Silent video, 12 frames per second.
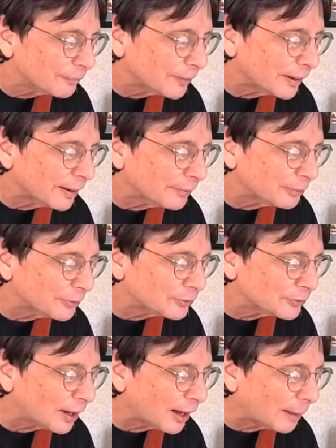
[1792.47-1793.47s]
And the
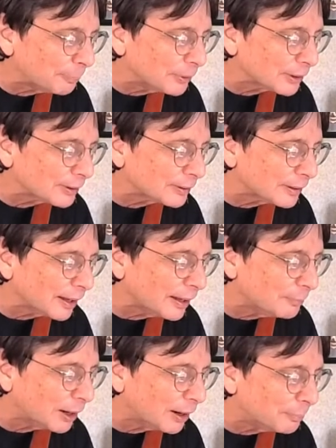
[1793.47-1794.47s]
topic
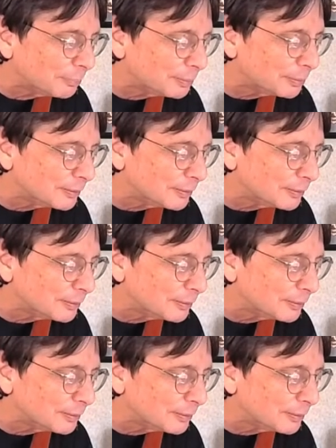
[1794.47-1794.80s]
came up.